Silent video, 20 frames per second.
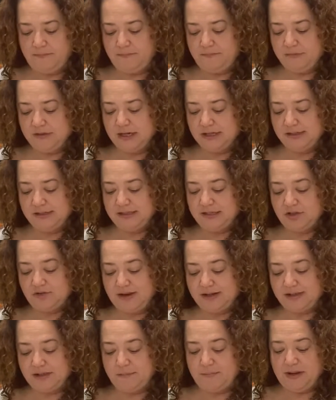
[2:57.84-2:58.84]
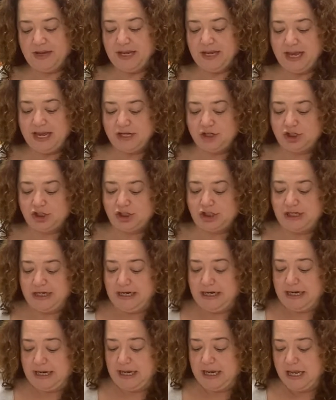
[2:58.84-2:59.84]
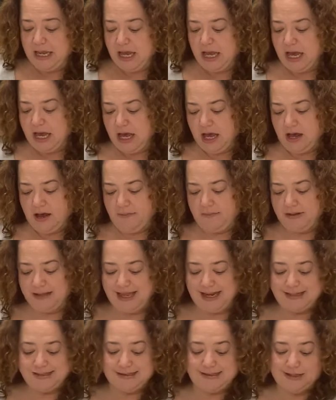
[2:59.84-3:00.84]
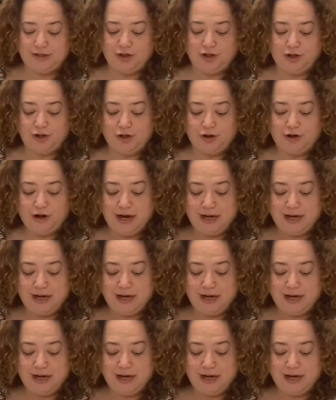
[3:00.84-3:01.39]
does this recipe, and she likes to cook her